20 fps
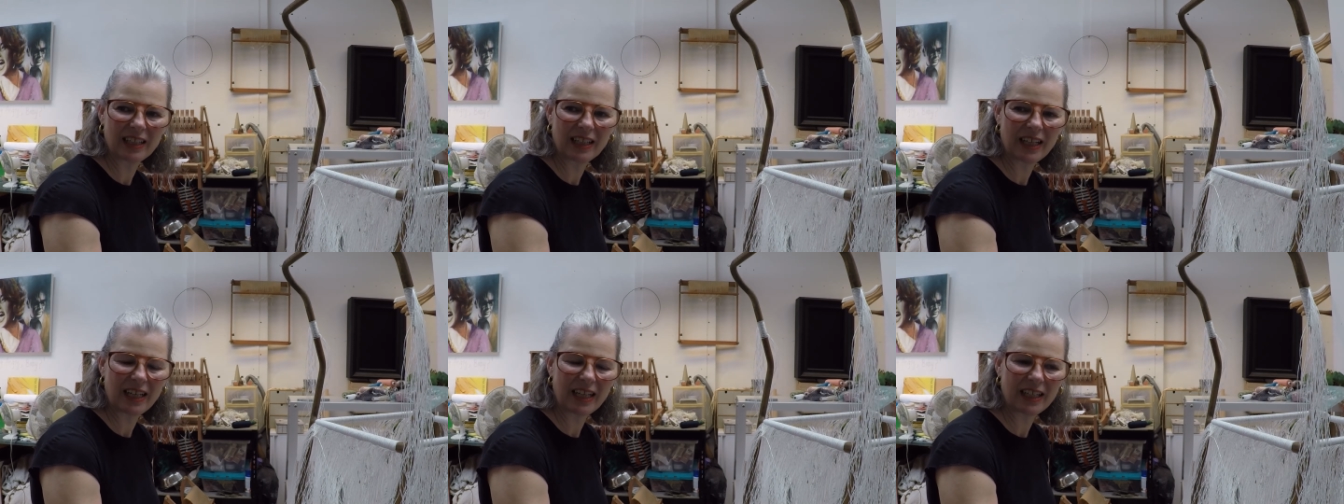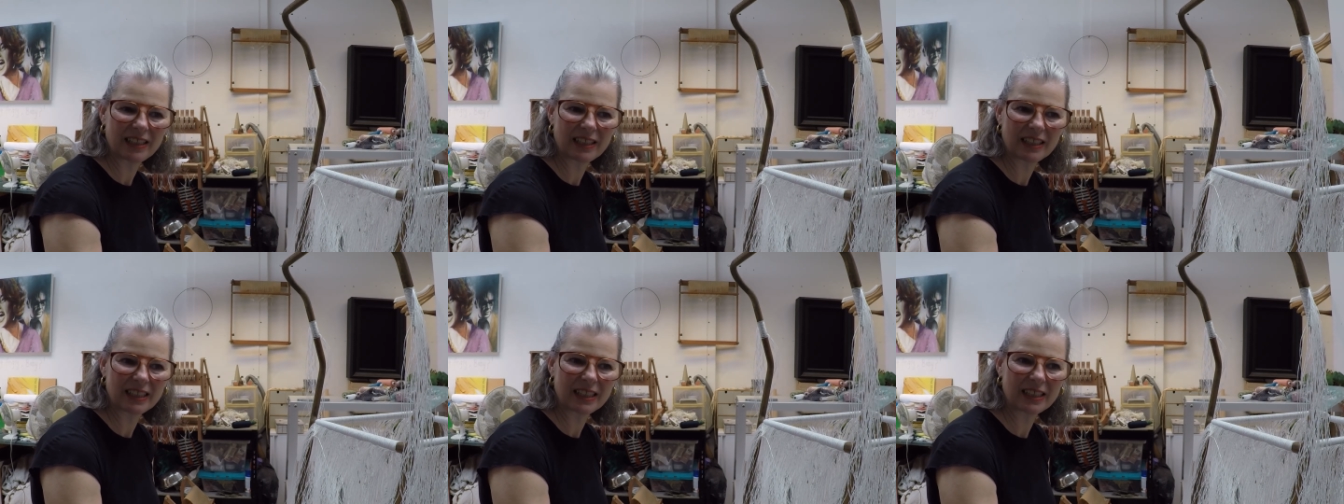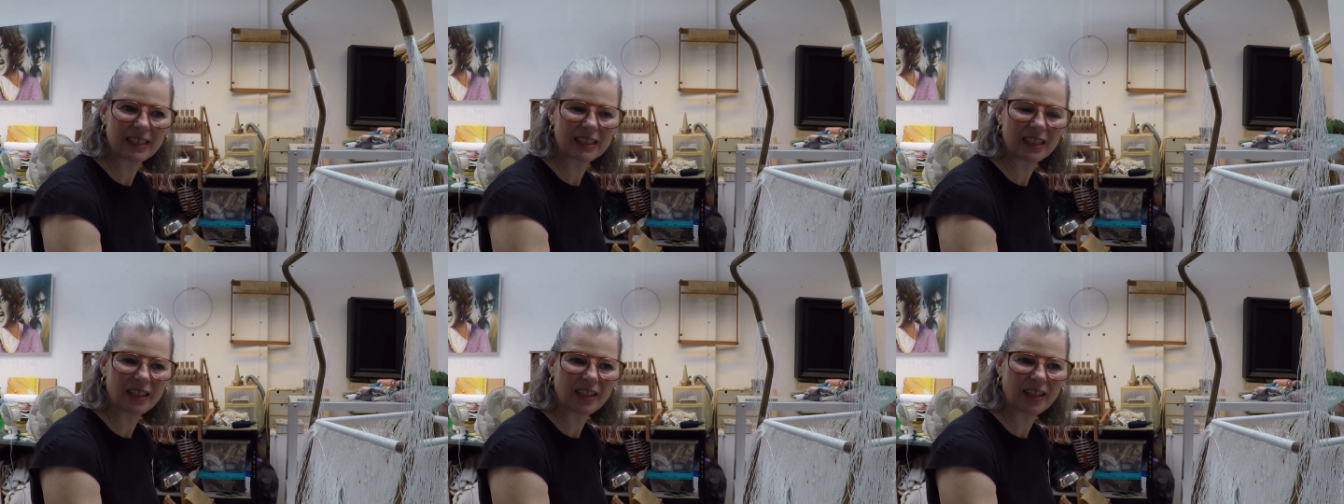
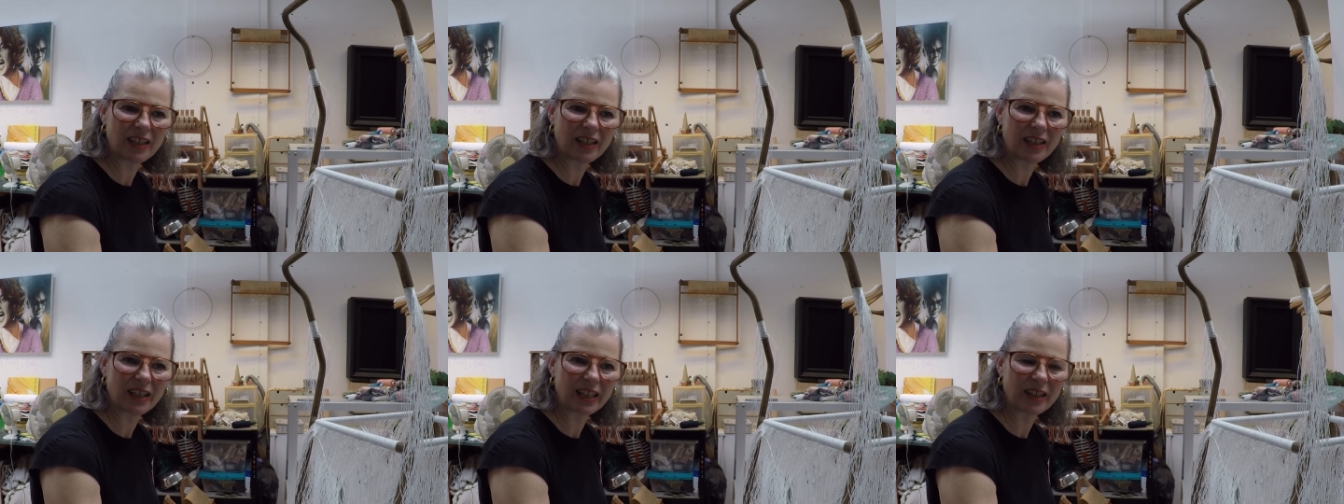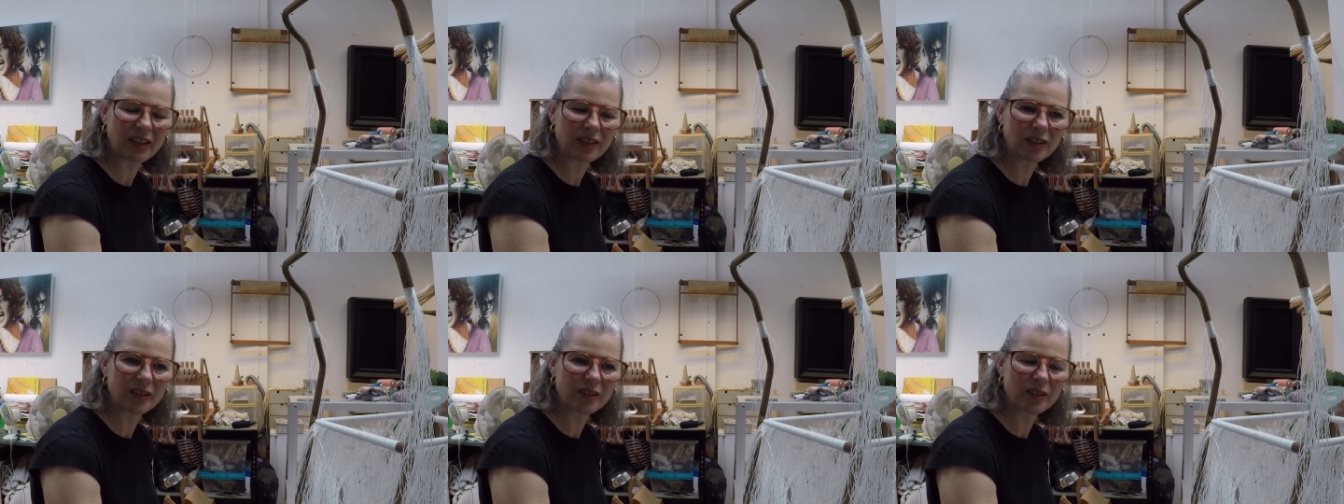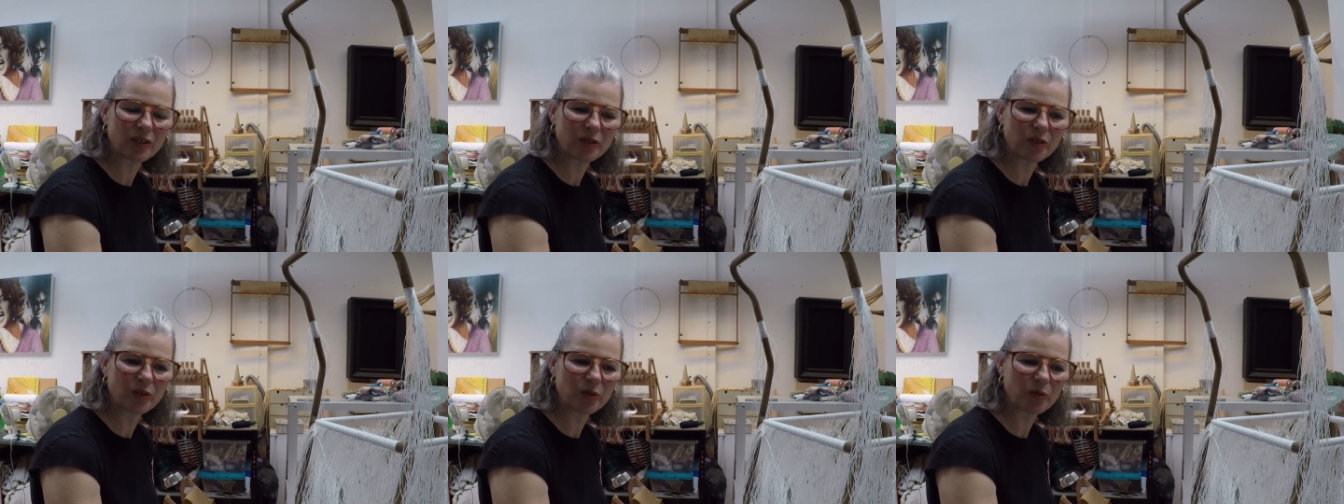And I
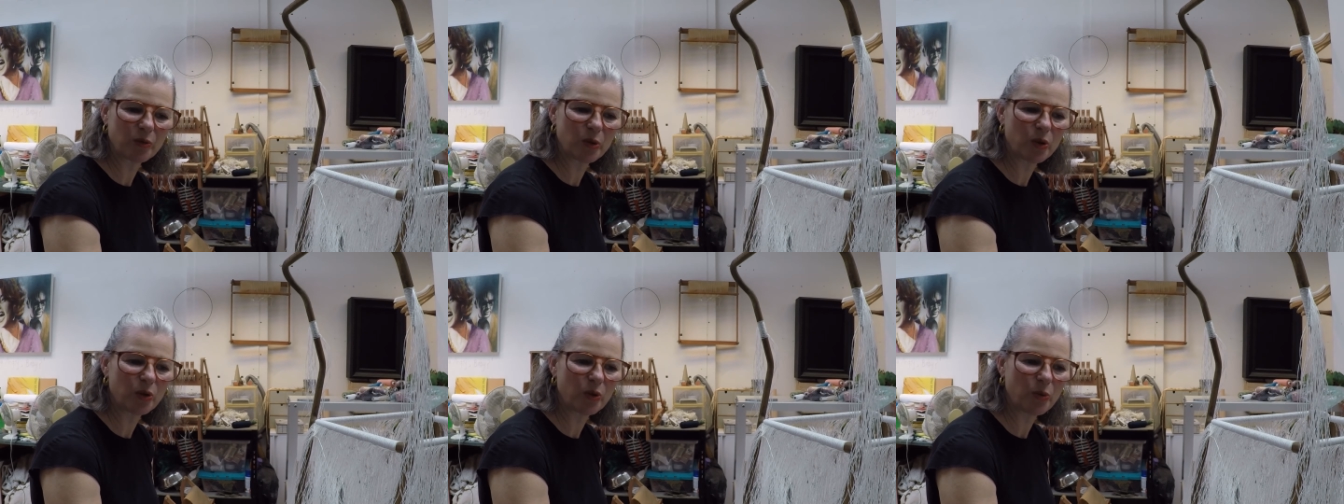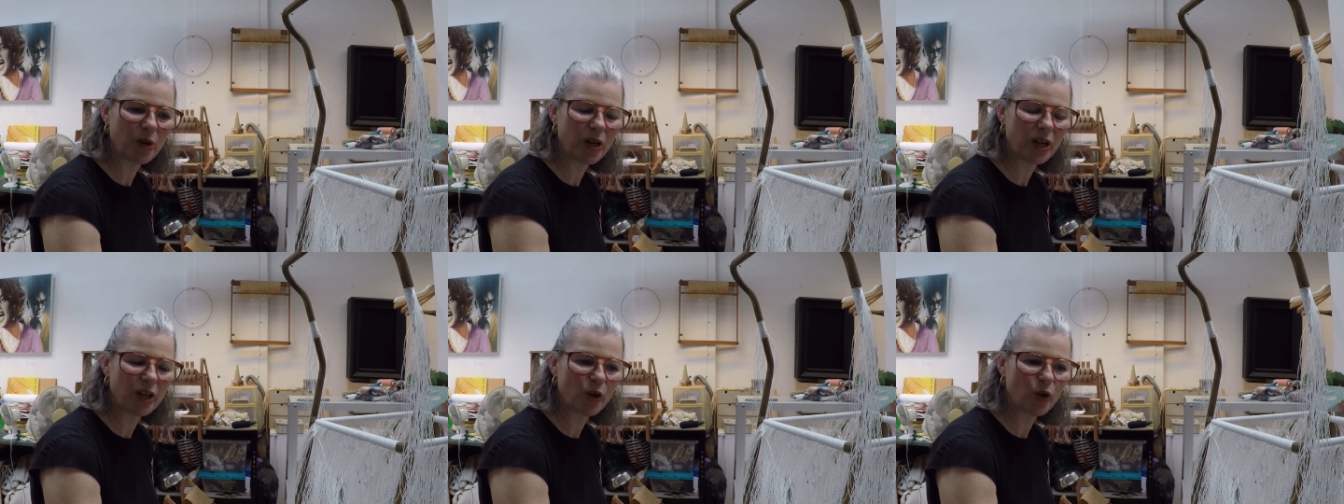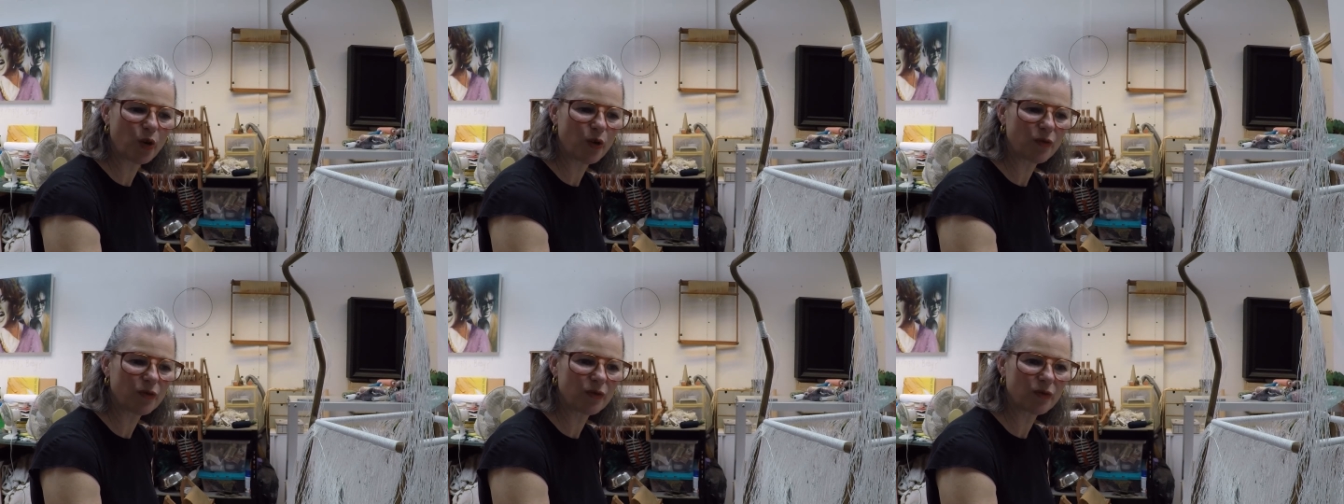will quite
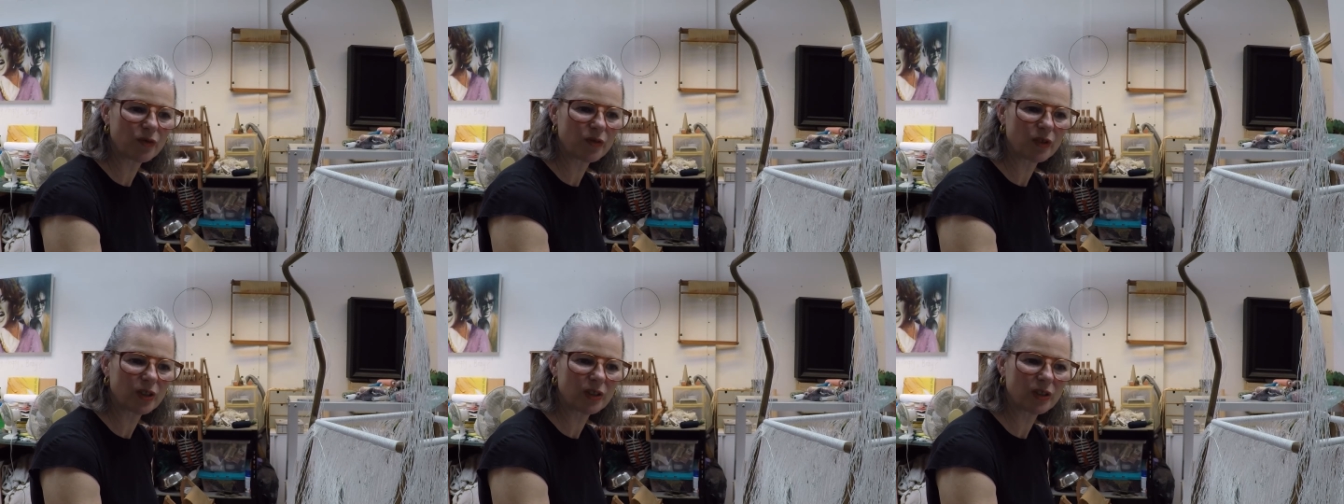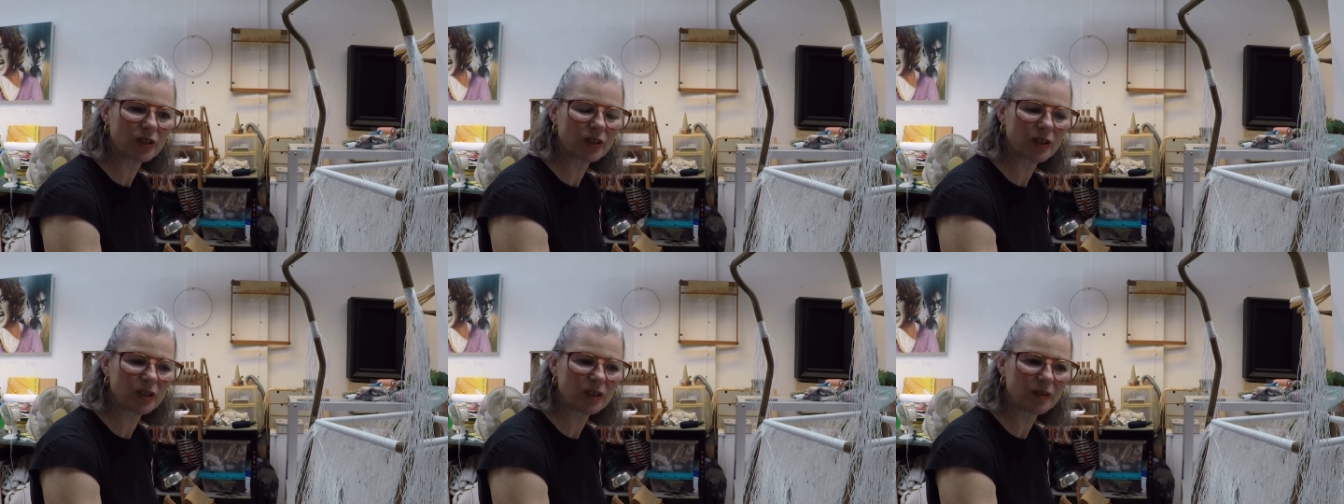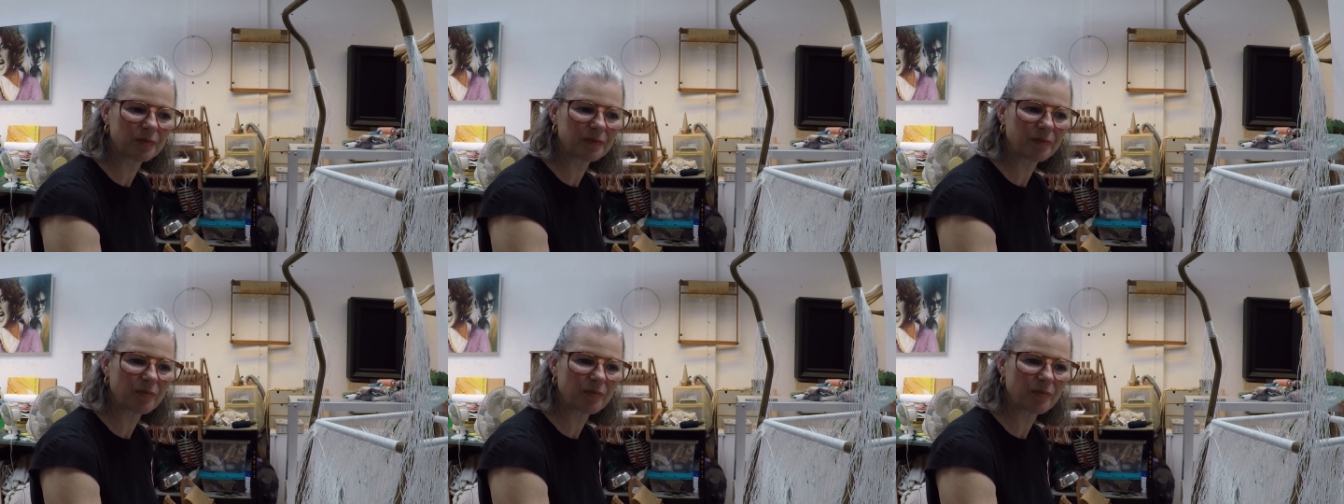often,